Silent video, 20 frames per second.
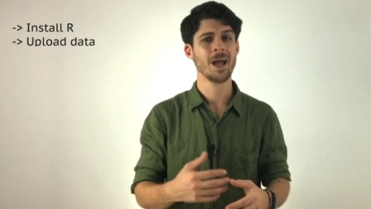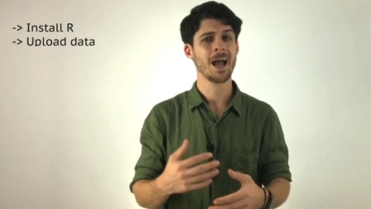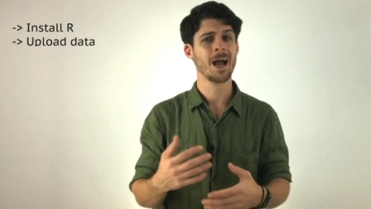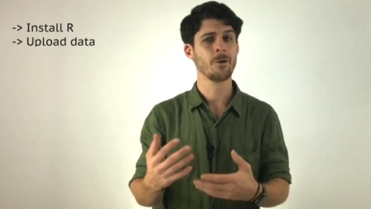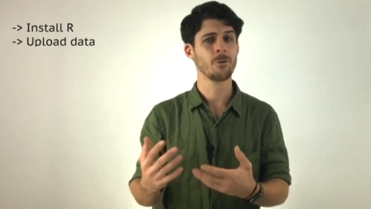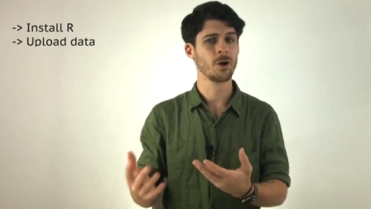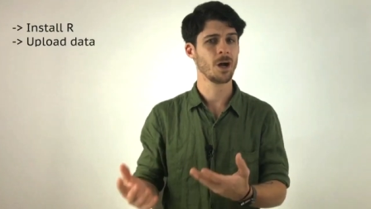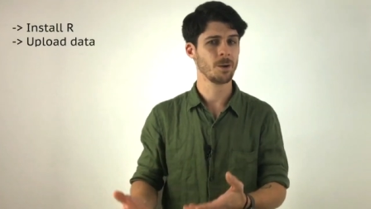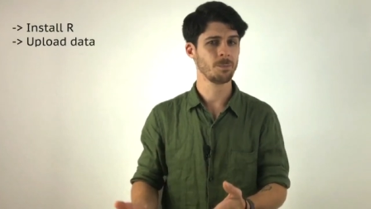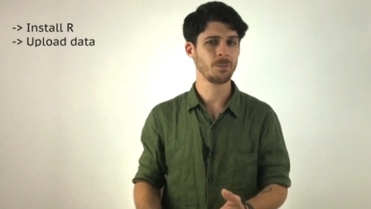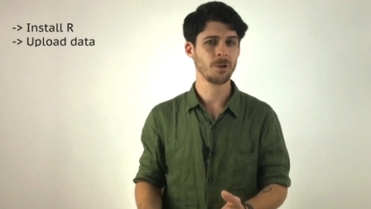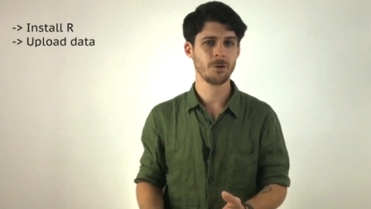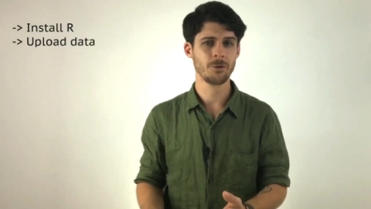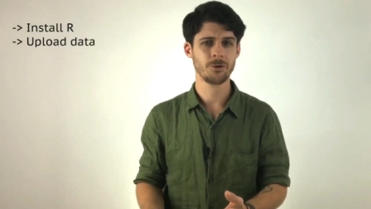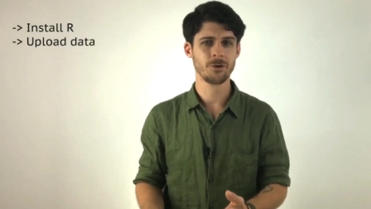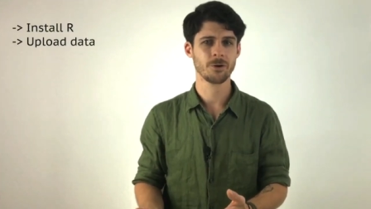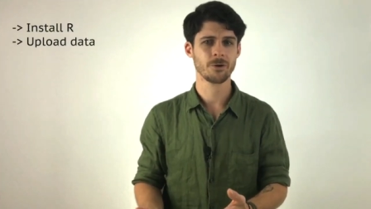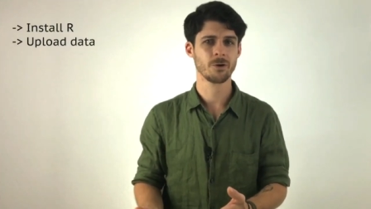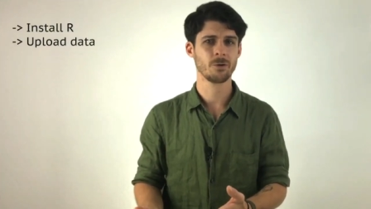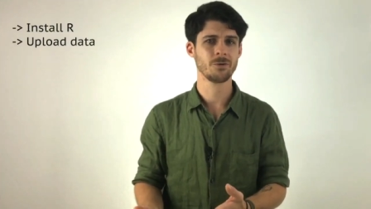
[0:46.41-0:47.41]
how to upload
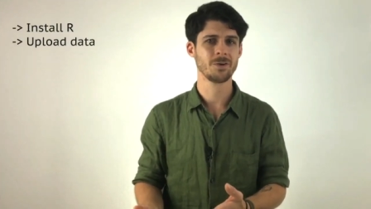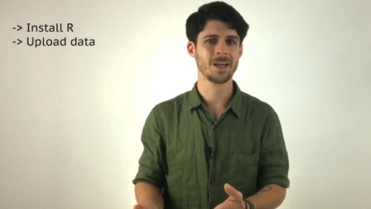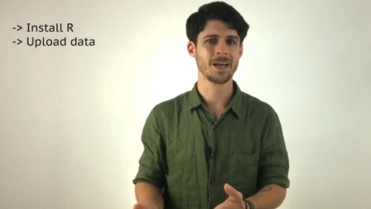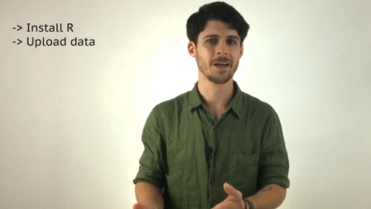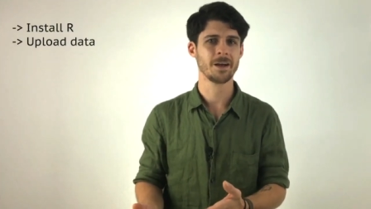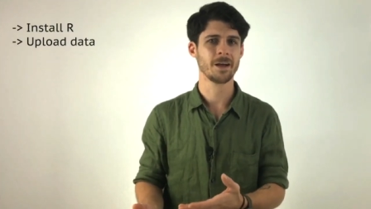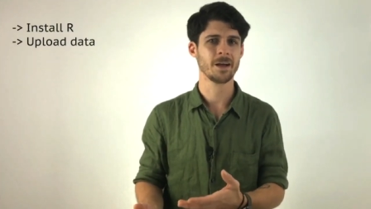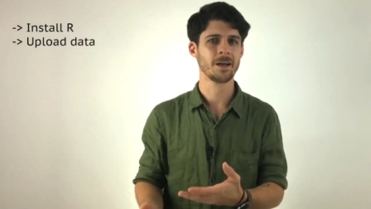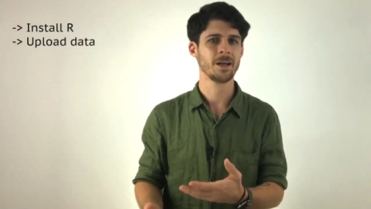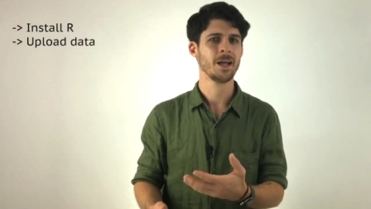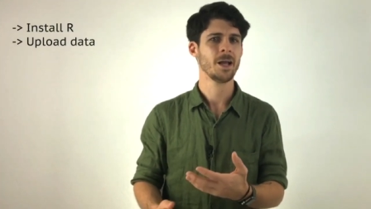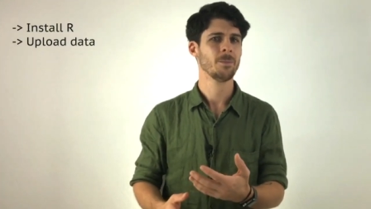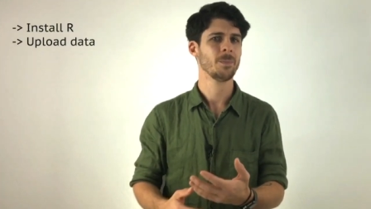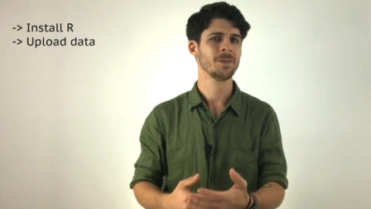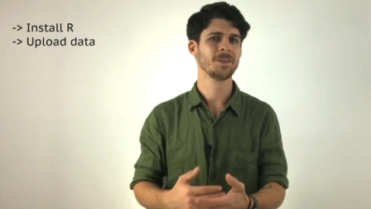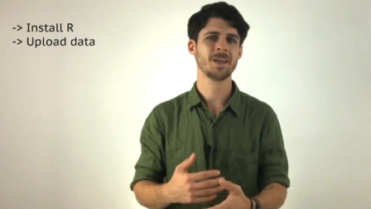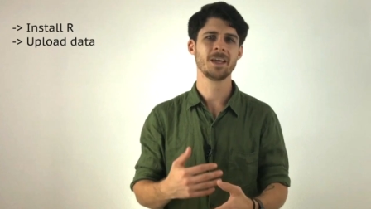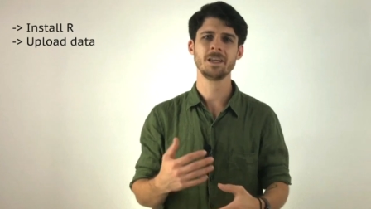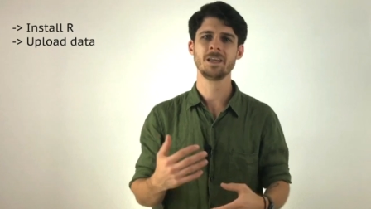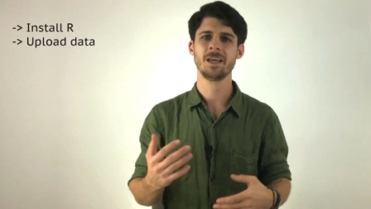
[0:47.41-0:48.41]
your own data,
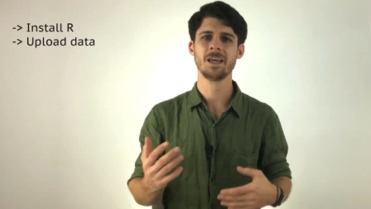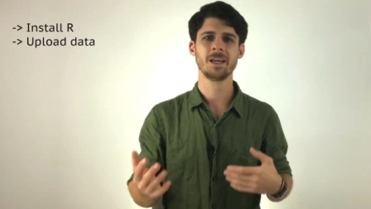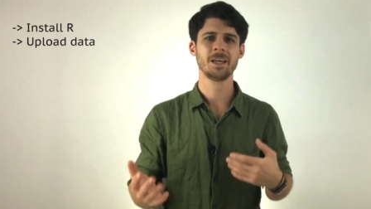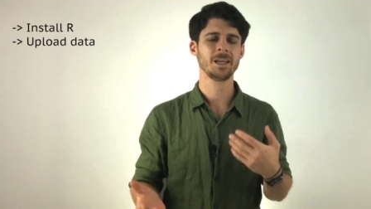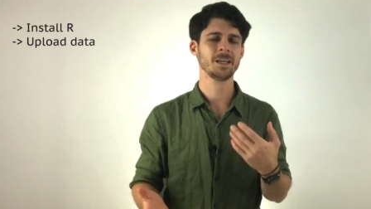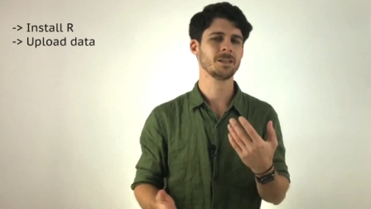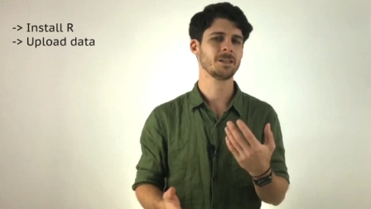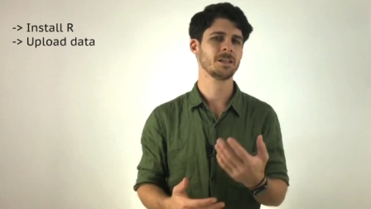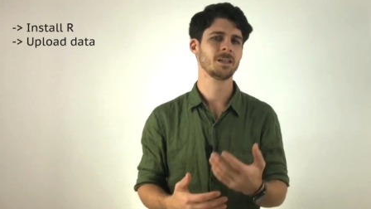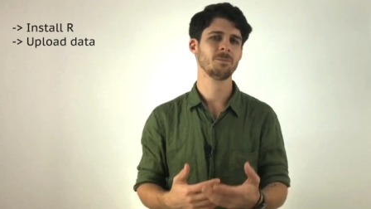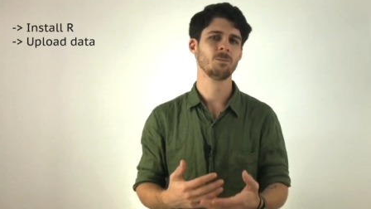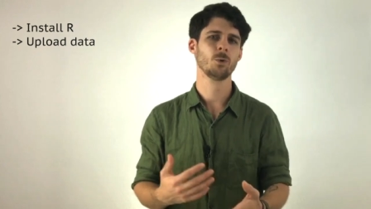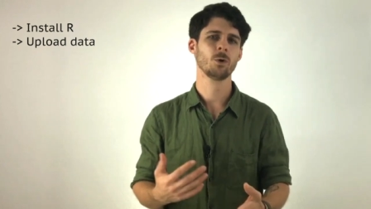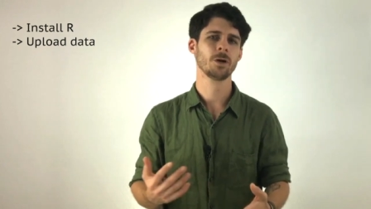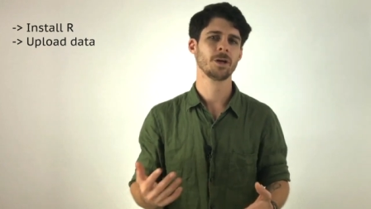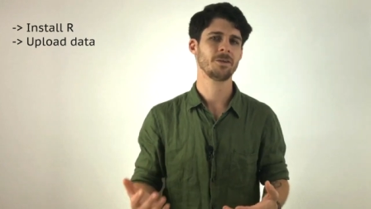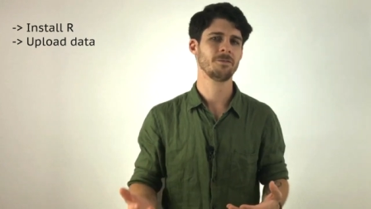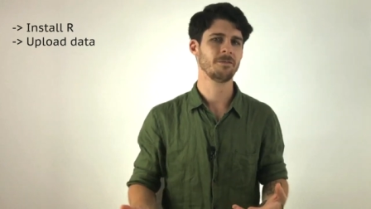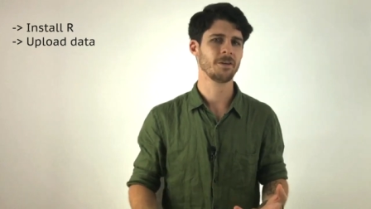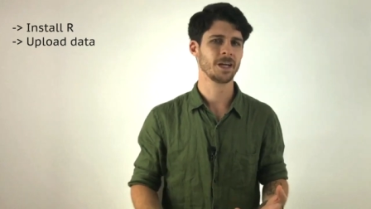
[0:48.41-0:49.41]
but then getting into the more
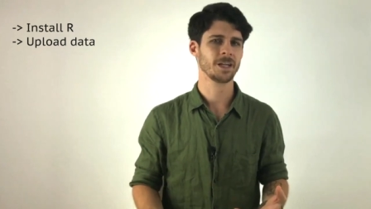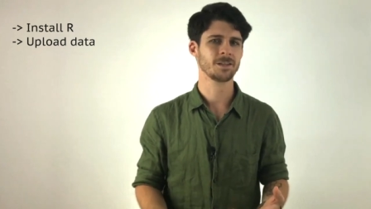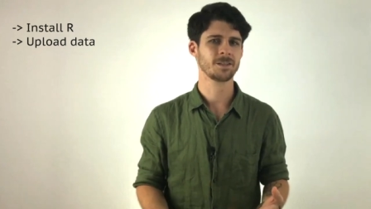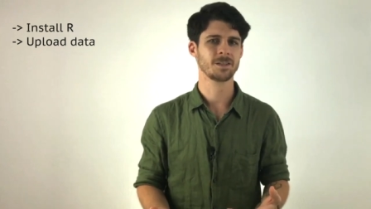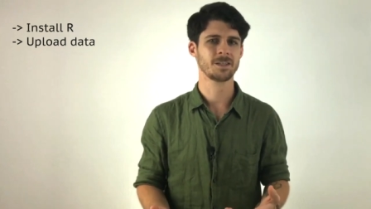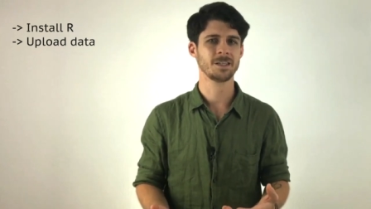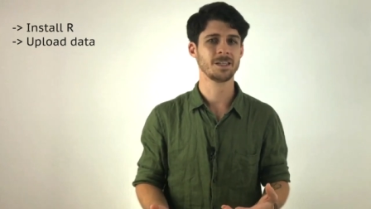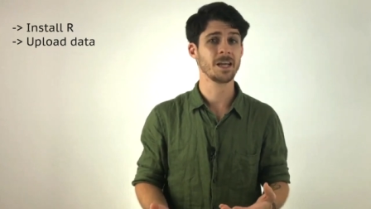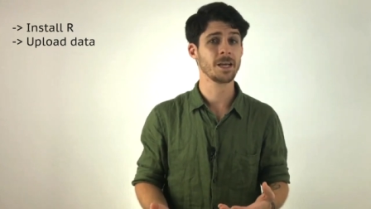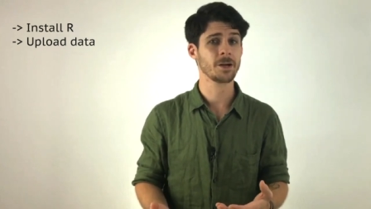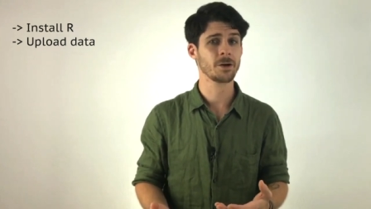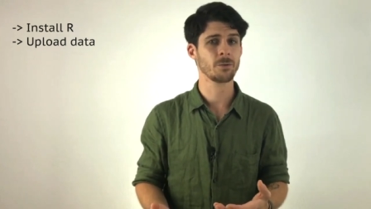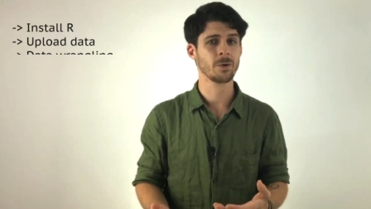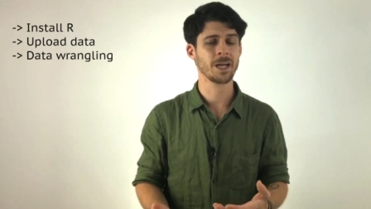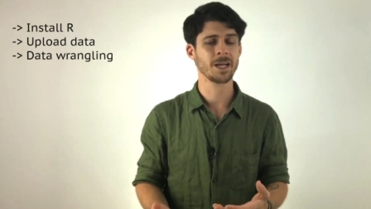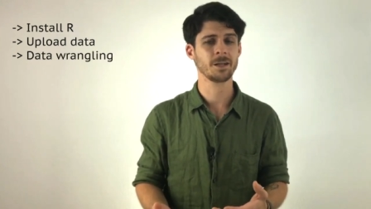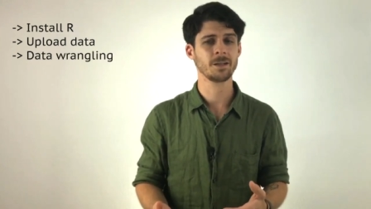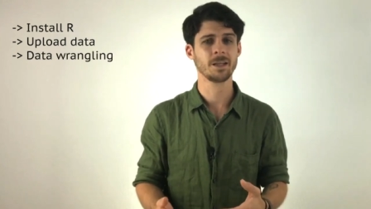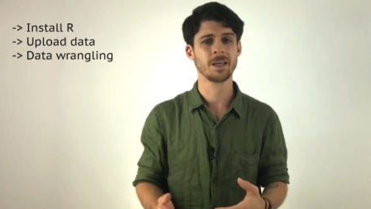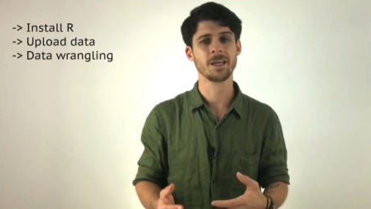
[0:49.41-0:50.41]
advanced data
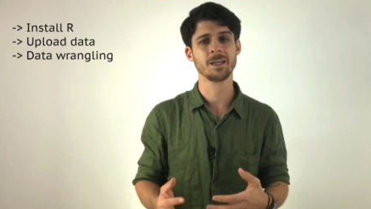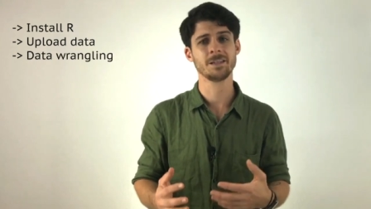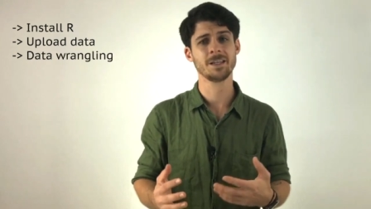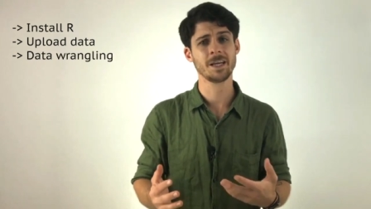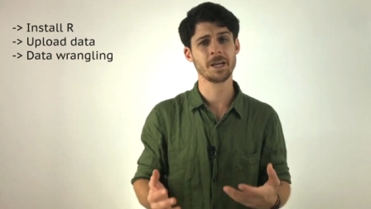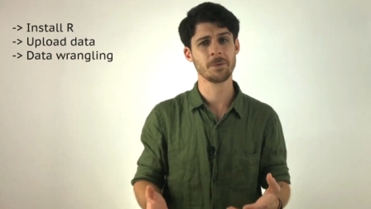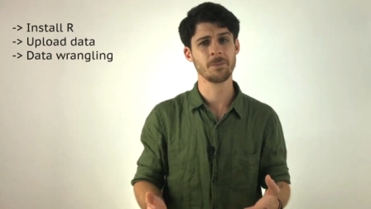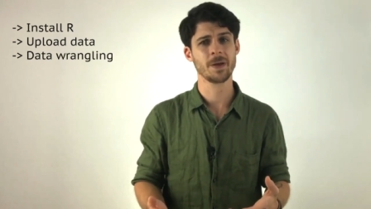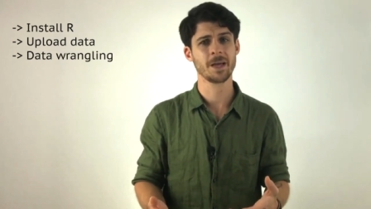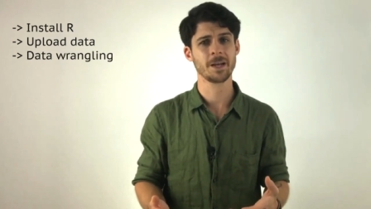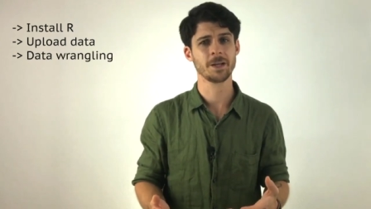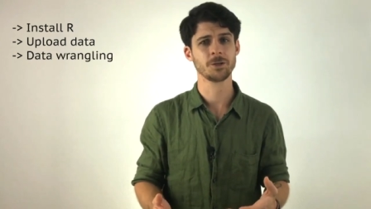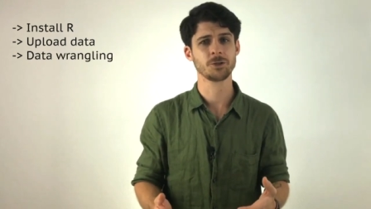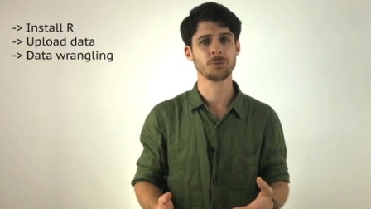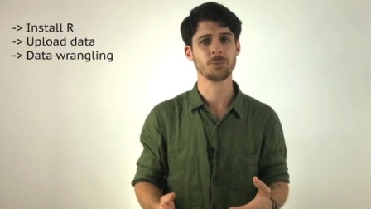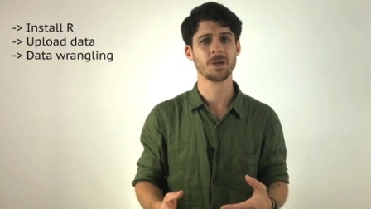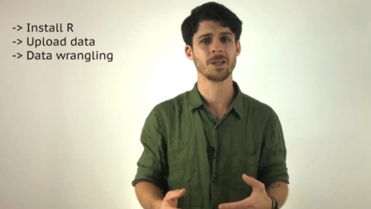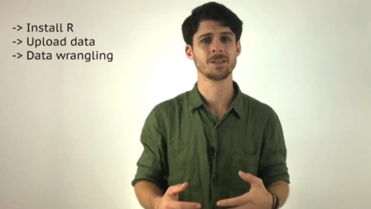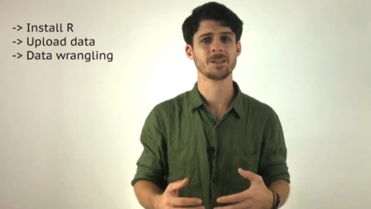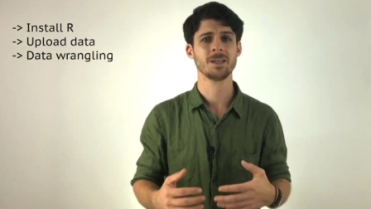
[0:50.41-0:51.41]
wrangling, data
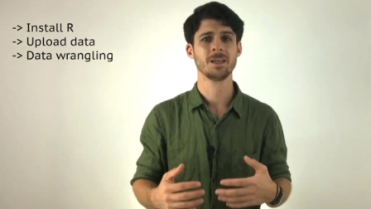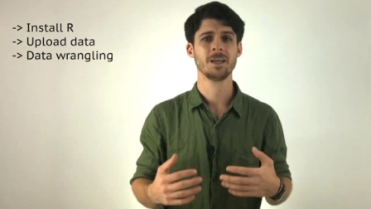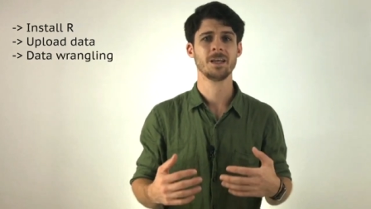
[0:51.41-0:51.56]
management,